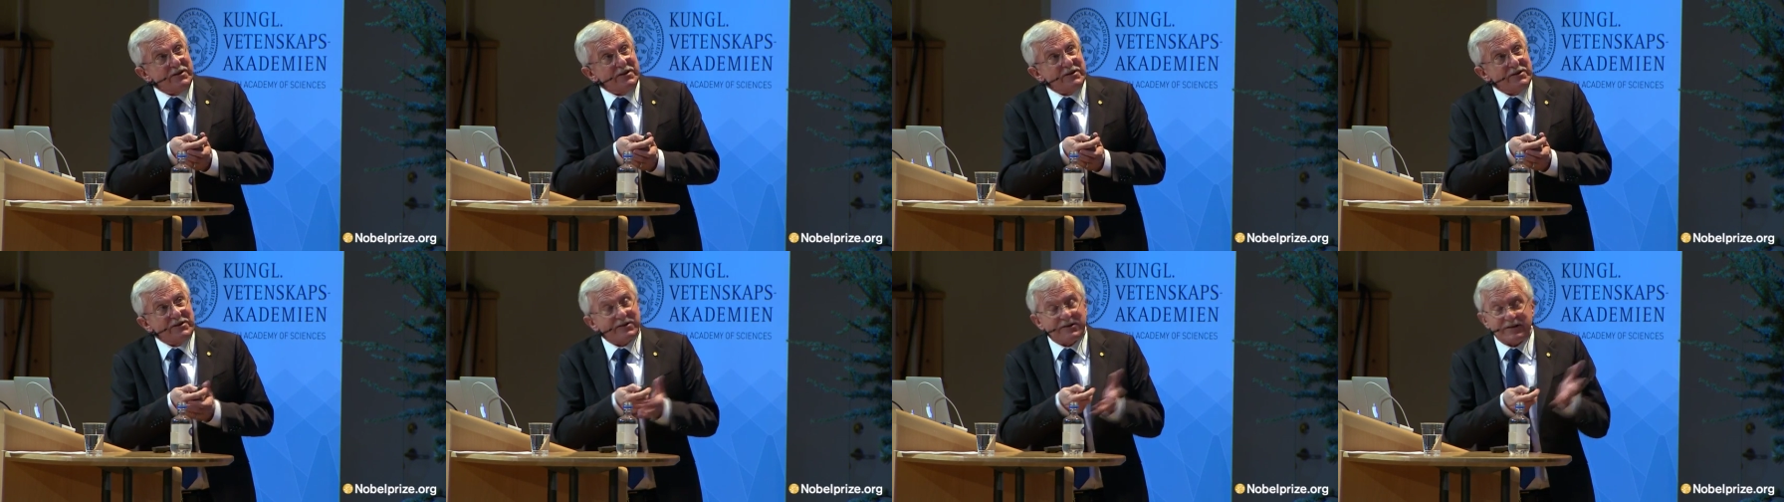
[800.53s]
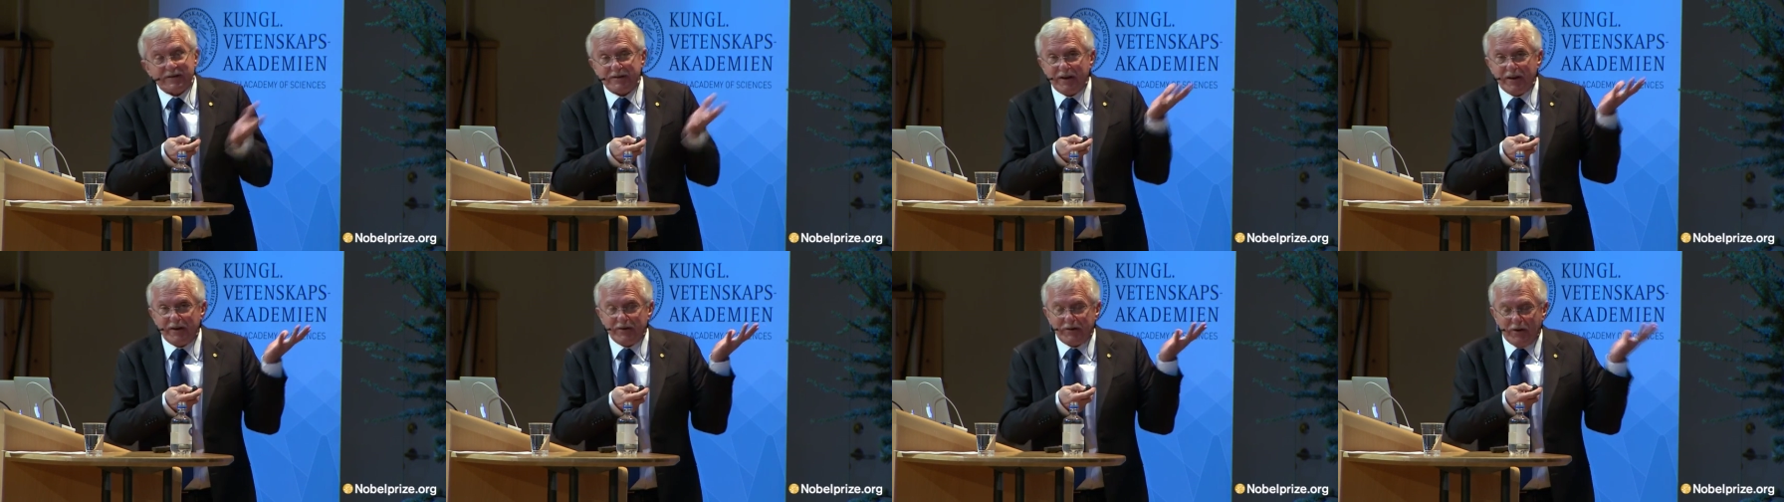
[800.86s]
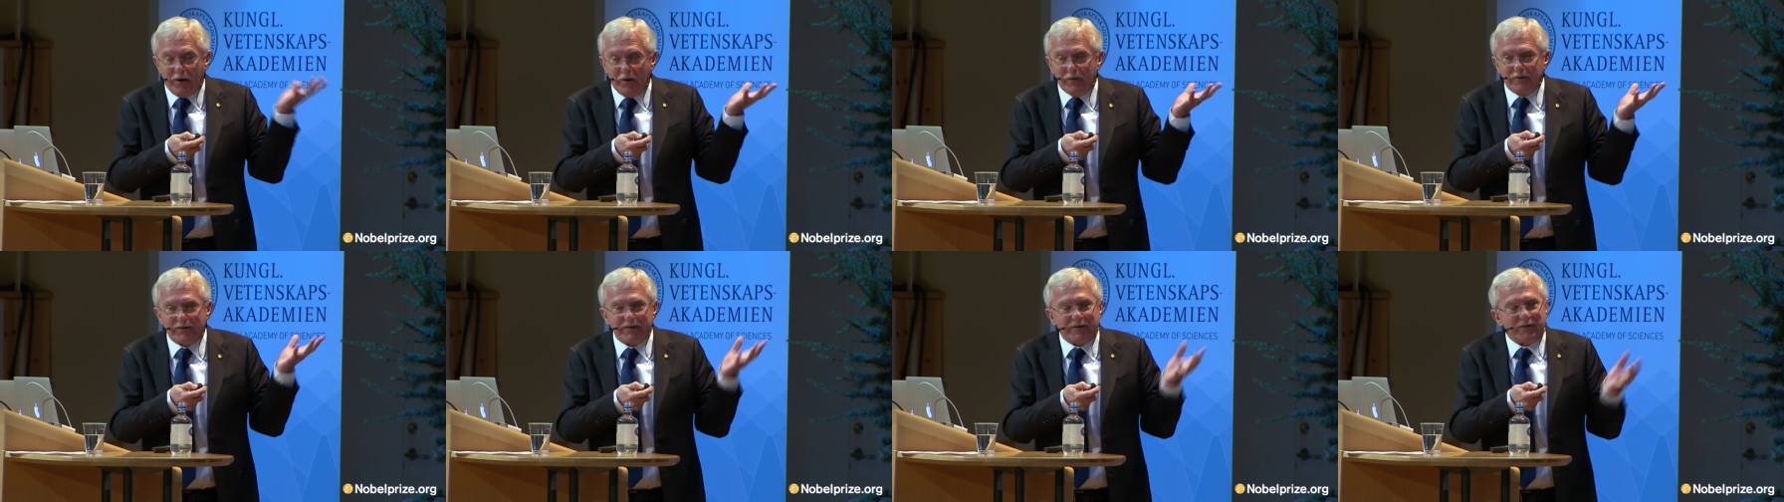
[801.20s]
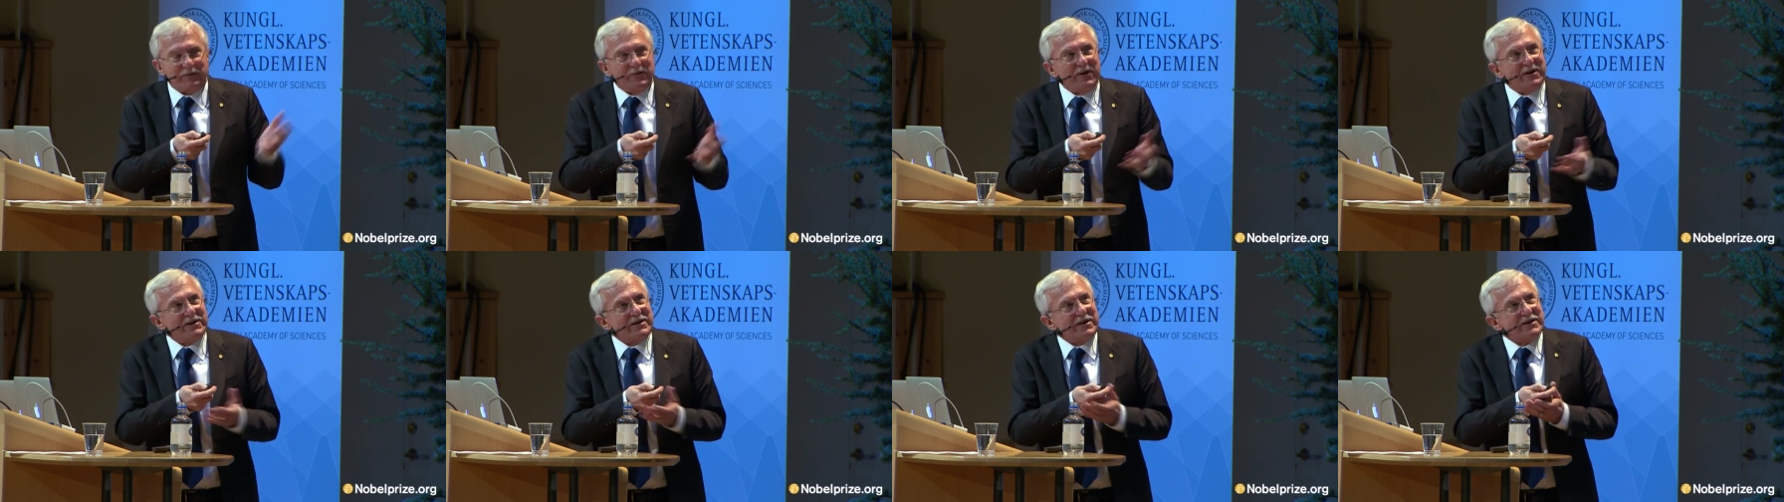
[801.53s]
here contained only
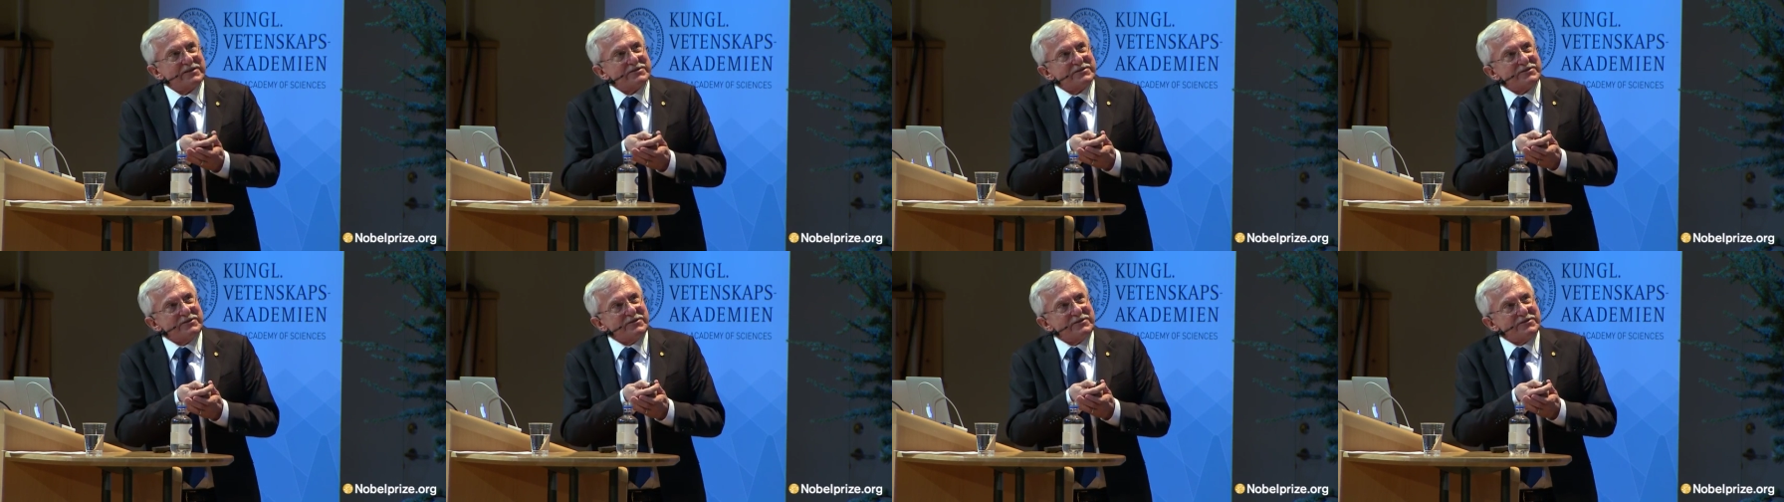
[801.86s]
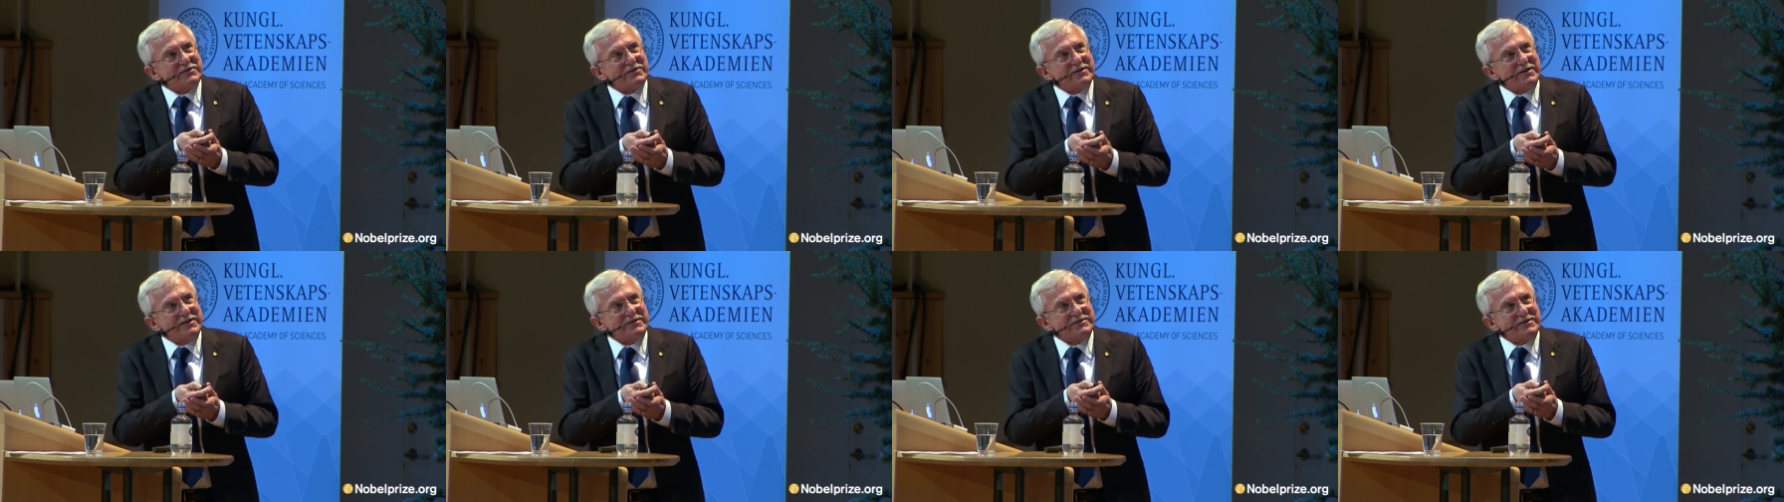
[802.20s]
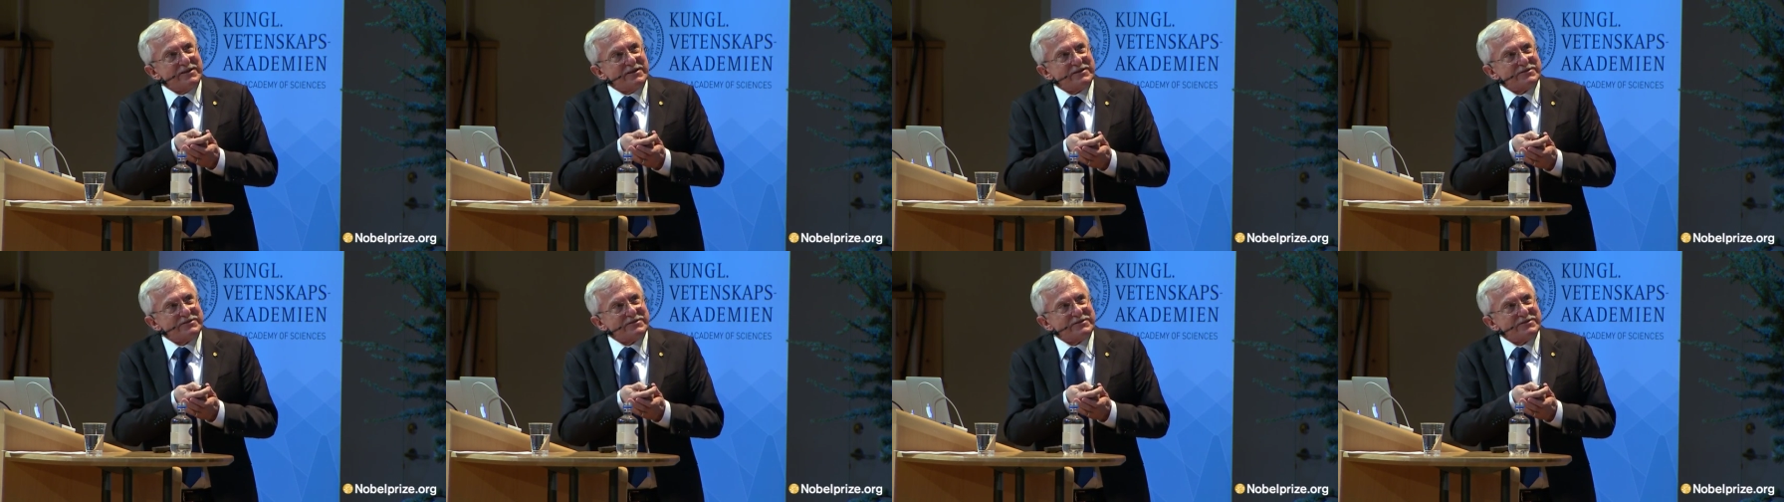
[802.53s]
1 exonuclease,